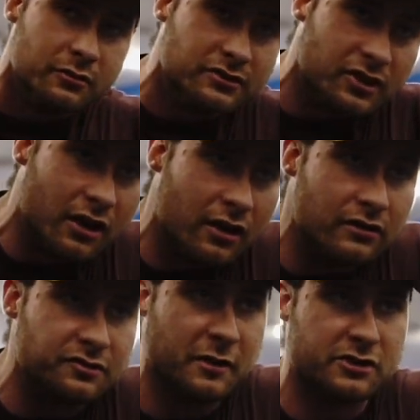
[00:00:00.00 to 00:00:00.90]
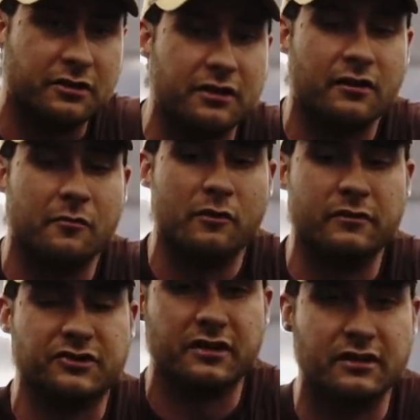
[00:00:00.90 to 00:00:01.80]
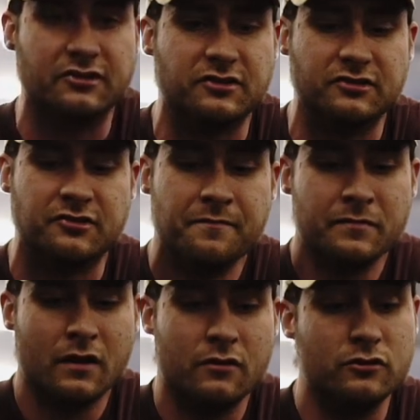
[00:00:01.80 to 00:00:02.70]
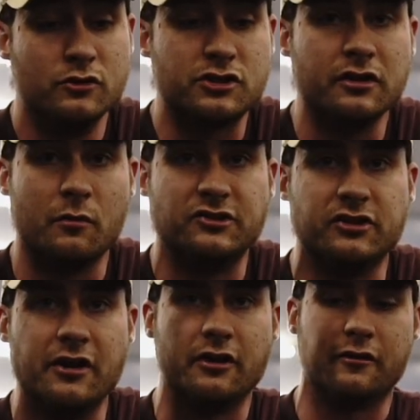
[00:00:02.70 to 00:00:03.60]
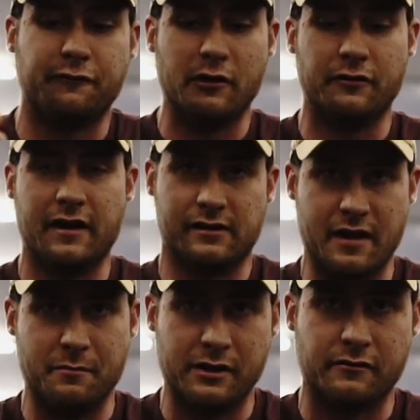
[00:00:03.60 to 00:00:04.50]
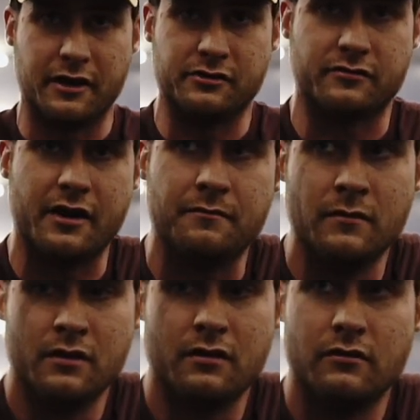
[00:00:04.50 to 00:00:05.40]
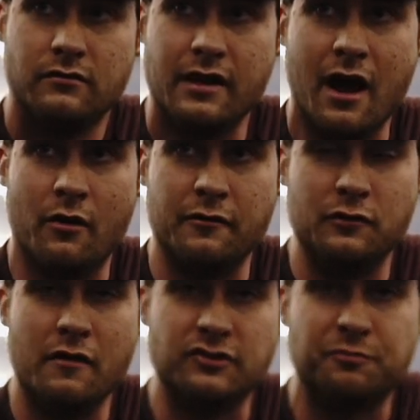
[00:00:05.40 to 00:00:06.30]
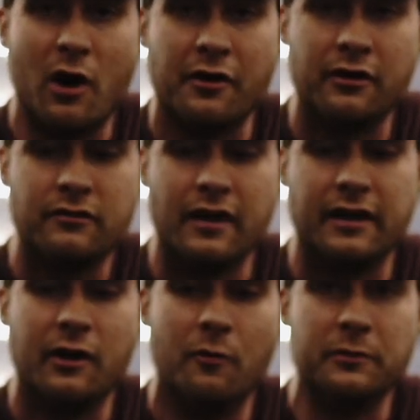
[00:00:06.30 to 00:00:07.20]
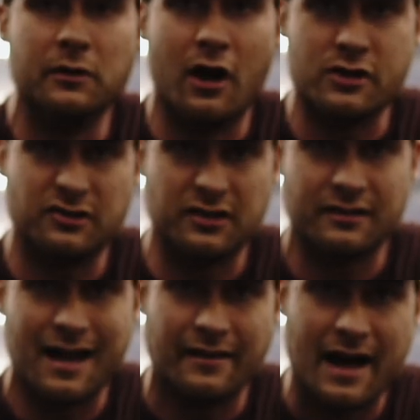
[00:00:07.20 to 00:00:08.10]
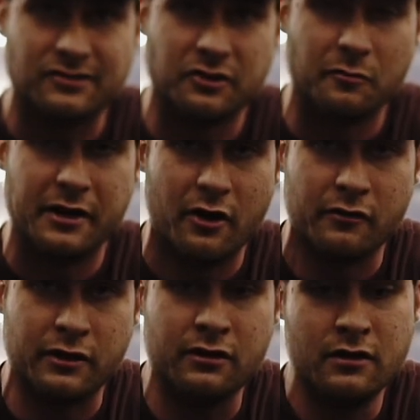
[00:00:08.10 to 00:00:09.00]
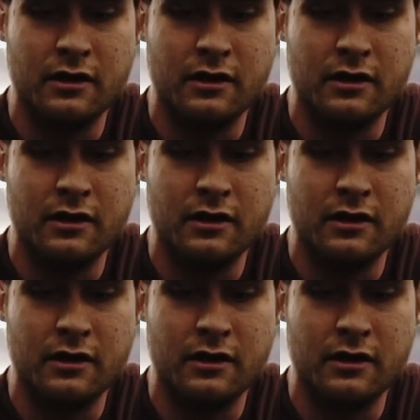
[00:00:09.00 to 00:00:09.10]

is especially on movements like this, is usually once again you're gonna fail in that mid-range, right? Now, if you have a spotter, they can help you a lot just to get that last little bit out of it.